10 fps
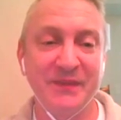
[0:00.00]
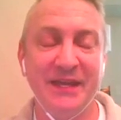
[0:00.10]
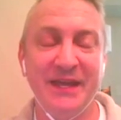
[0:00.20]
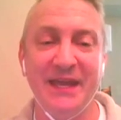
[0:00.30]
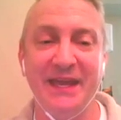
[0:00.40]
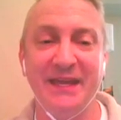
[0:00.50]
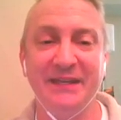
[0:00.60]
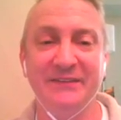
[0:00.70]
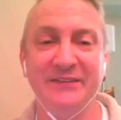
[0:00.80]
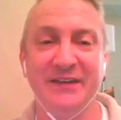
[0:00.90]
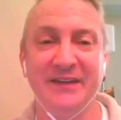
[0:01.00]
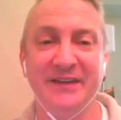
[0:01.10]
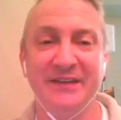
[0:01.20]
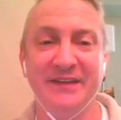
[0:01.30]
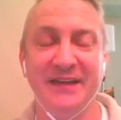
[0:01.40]
And
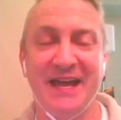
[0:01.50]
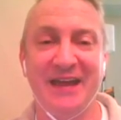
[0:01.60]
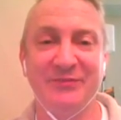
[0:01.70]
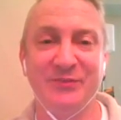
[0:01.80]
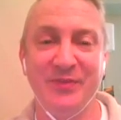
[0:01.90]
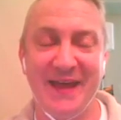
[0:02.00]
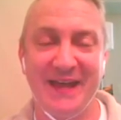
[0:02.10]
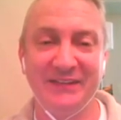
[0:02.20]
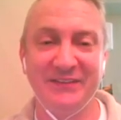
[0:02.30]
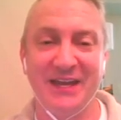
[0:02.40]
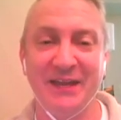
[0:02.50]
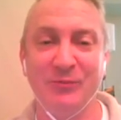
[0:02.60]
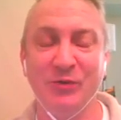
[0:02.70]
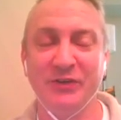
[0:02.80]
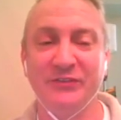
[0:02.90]
after that, I
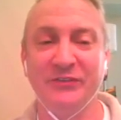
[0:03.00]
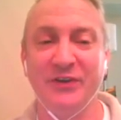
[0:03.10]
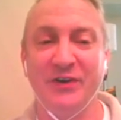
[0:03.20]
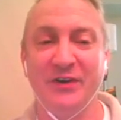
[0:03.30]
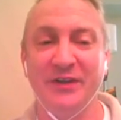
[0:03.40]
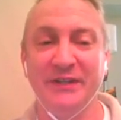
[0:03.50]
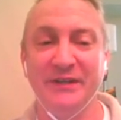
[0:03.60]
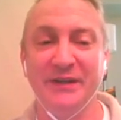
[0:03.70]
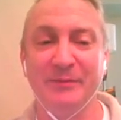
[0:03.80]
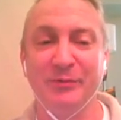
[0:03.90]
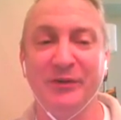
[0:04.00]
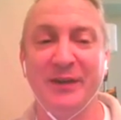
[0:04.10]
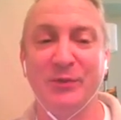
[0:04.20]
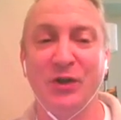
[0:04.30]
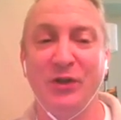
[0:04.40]
worked on a program
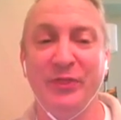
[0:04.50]
called the